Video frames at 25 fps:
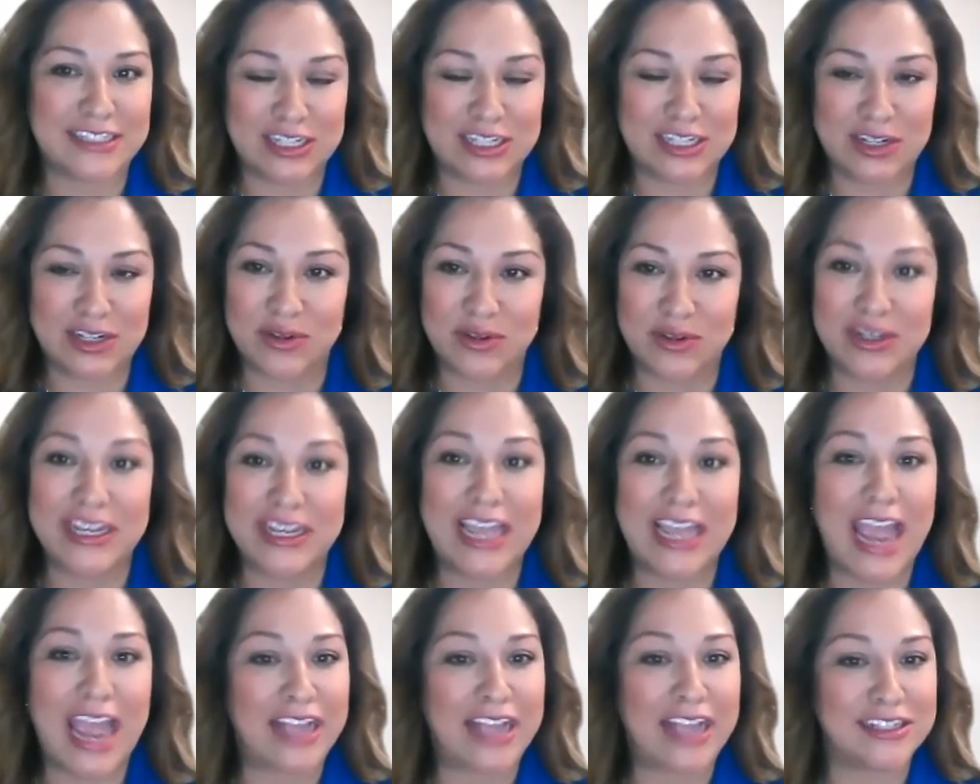you know
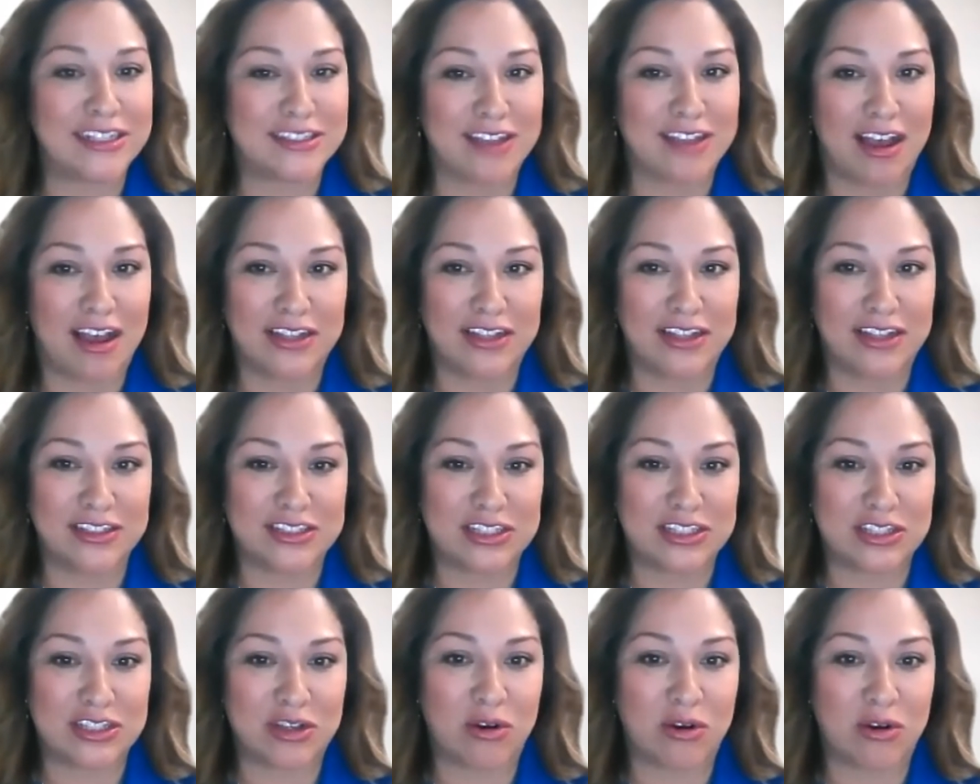liaison
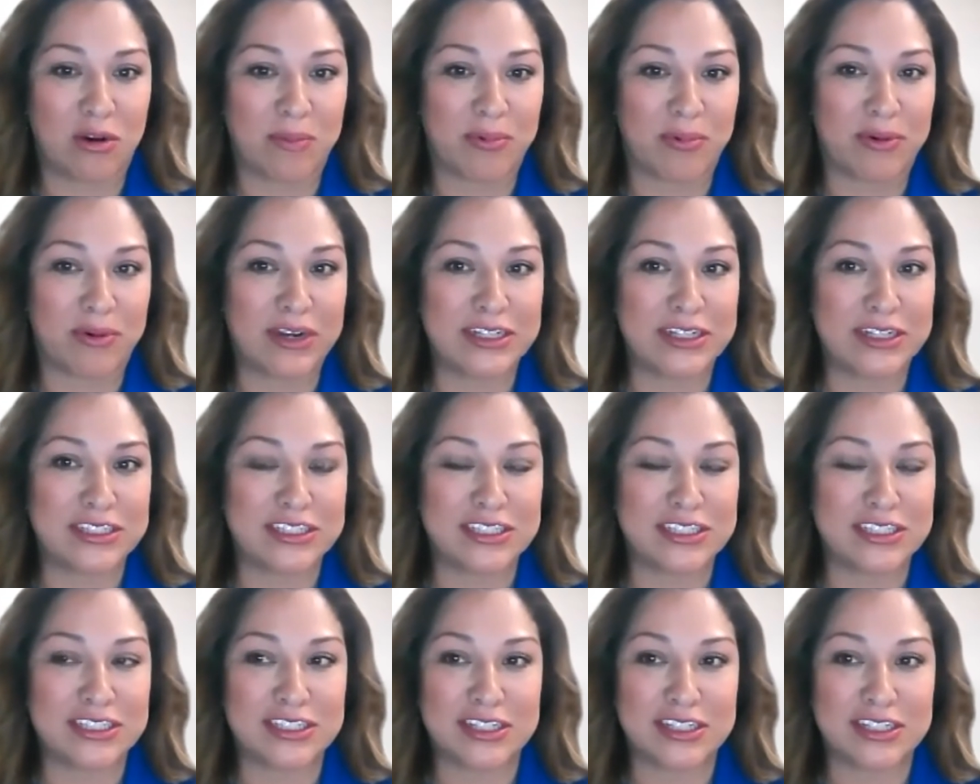to the
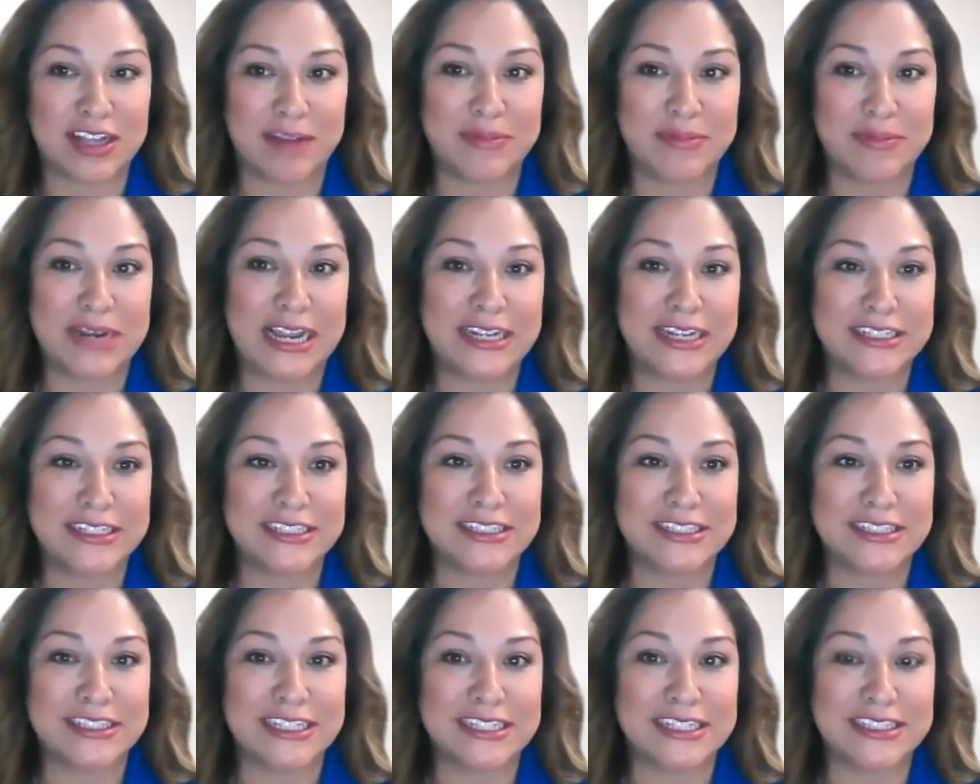corporations, government
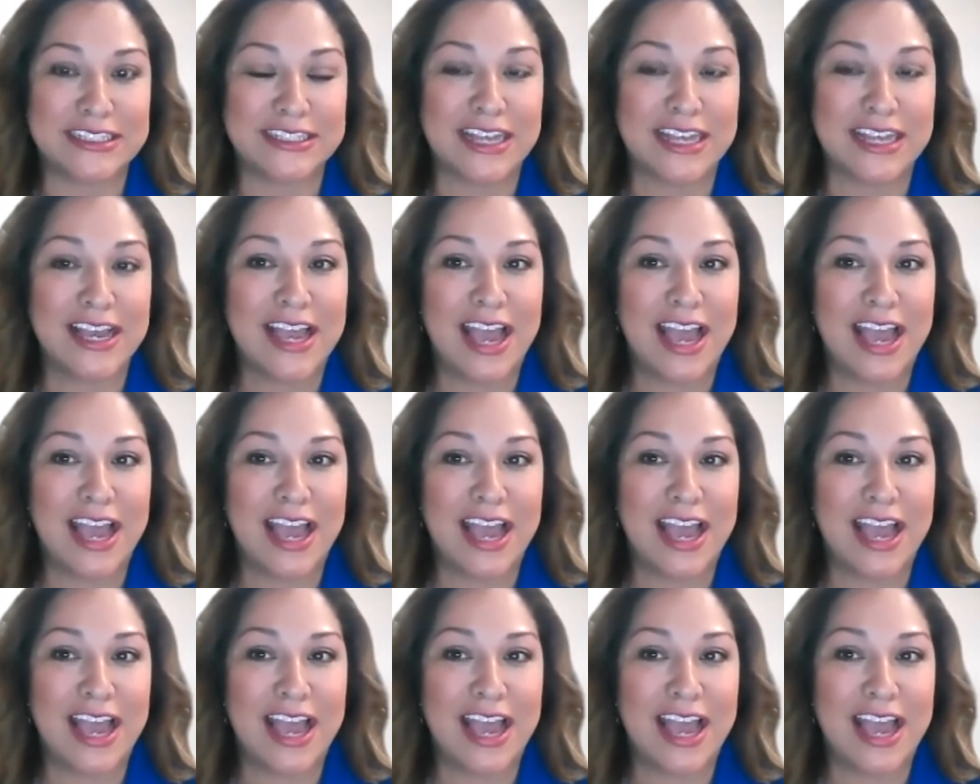agencies,